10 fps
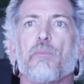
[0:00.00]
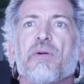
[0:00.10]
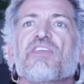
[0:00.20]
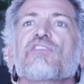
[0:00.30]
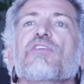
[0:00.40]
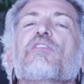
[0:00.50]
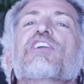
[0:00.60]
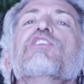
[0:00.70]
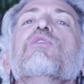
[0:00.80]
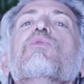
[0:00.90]
But there's a
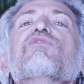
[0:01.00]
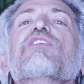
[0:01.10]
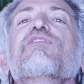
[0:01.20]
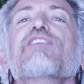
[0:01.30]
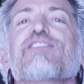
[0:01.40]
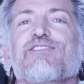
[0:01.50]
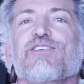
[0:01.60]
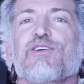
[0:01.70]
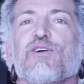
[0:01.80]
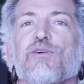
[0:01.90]
huge
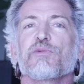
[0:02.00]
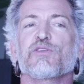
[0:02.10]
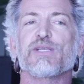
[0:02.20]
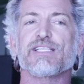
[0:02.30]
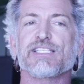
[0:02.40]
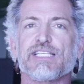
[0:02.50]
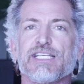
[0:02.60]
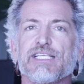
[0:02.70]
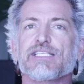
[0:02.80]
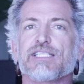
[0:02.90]
difference between
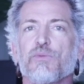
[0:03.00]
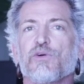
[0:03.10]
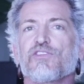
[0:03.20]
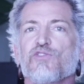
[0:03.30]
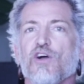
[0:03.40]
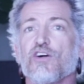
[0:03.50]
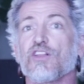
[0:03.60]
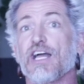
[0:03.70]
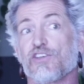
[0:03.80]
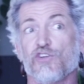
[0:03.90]
seeing someone
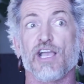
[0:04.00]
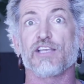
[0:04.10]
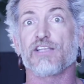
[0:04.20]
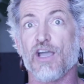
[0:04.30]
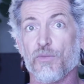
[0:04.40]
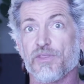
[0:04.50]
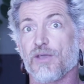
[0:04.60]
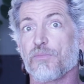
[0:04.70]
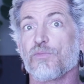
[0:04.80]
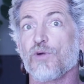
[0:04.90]
struggle and trying to help
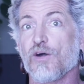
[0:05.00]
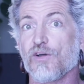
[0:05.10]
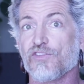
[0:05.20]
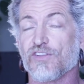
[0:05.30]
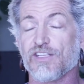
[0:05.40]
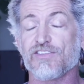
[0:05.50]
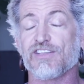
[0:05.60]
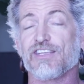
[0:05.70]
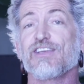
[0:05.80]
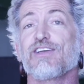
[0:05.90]
them
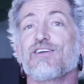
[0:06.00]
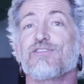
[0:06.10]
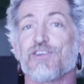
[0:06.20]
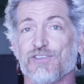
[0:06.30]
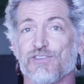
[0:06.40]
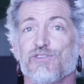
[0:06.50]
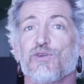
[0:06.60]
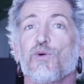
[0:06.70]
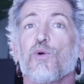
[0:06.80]
unsolicited versus